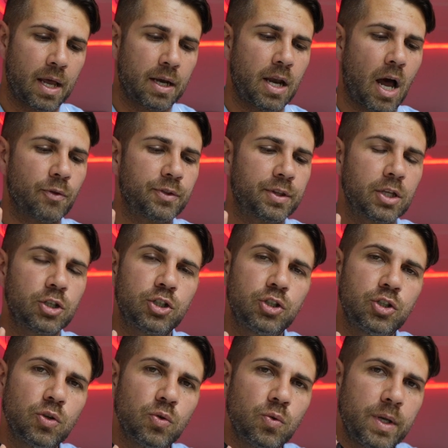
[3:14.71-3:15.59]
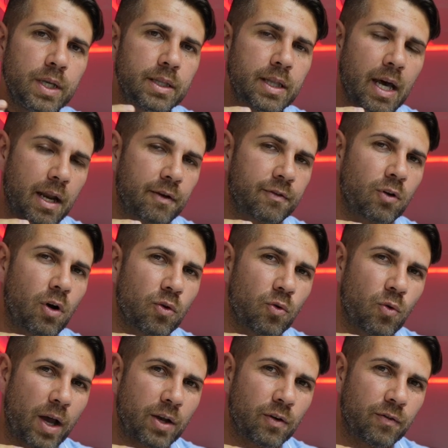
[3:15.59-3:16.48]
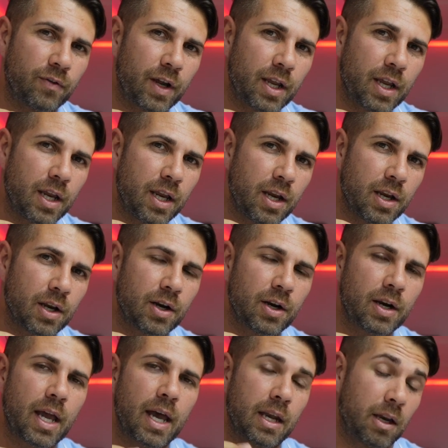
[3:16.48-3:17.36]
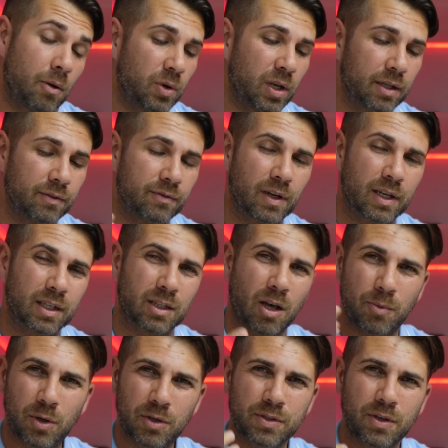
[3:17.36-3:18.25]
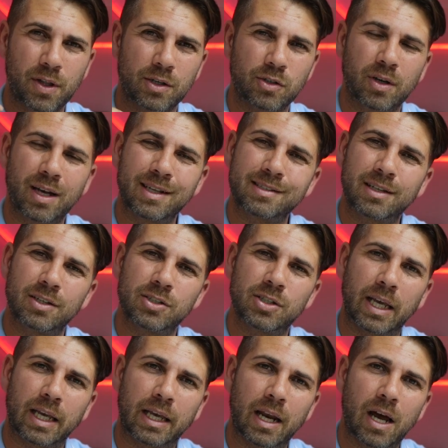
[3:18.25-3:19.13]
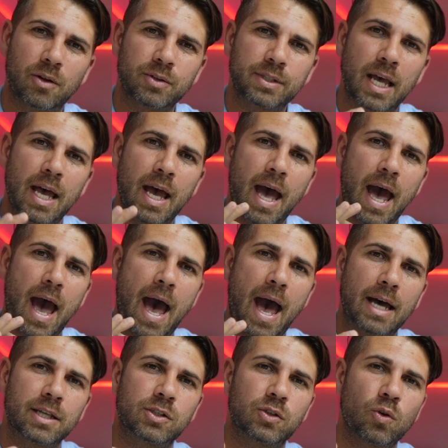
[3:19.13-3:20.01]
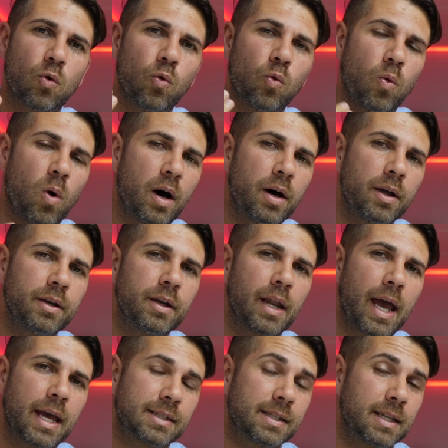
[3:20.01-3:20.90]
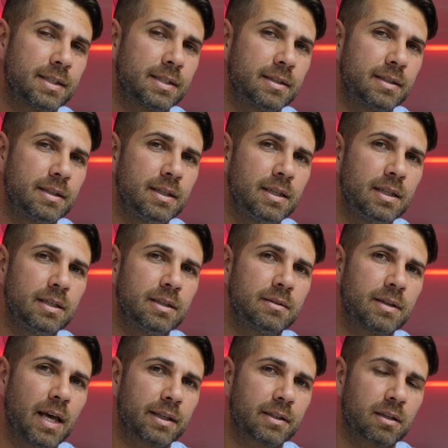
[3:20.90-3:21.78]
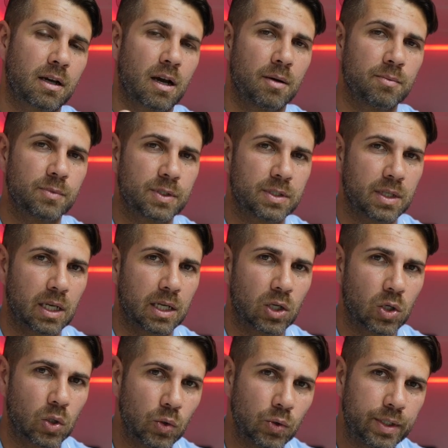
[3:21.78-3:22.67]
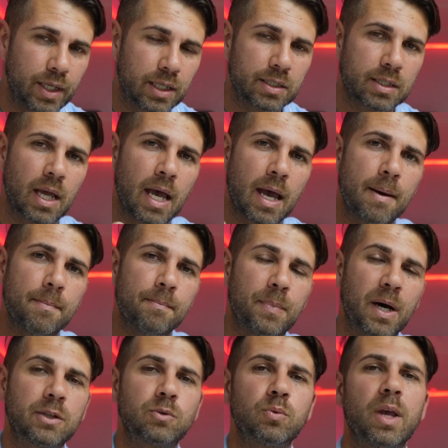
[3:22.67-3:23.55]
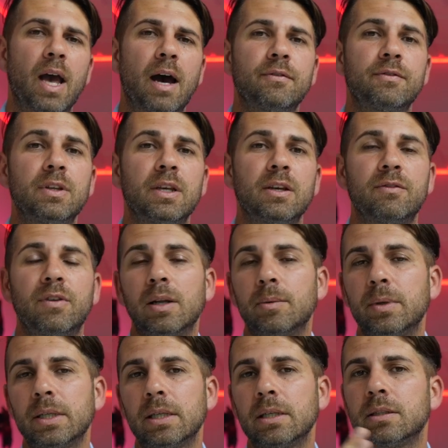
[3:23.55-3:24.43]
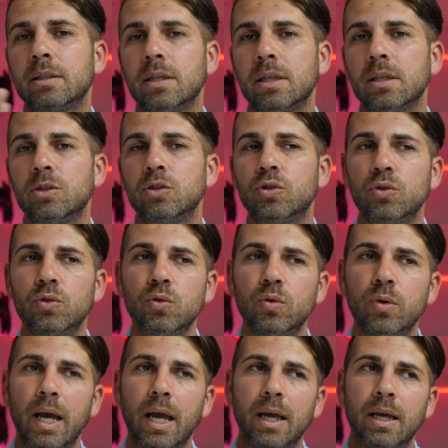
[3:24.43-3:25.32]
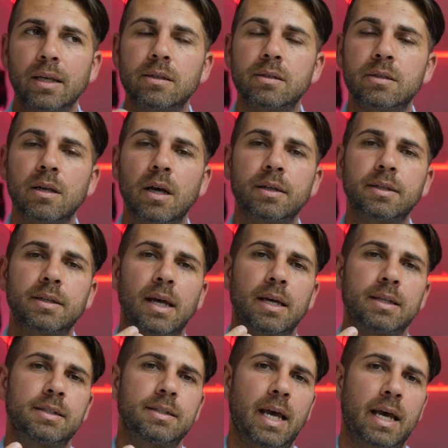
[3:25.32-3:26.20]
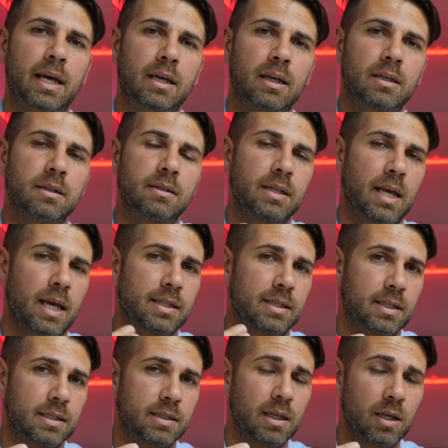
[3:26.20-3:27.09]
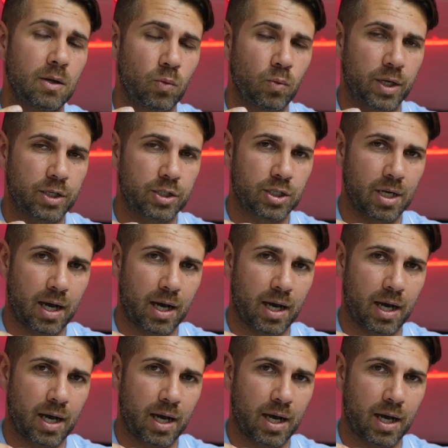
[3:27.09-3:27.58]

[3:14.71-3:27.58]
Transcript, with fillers: Now the Chuwi that I've got right over here, and I will leave a link down below so that you guys can check it out, as one SSD that comes included, but we have the availability to insert a second SSD, which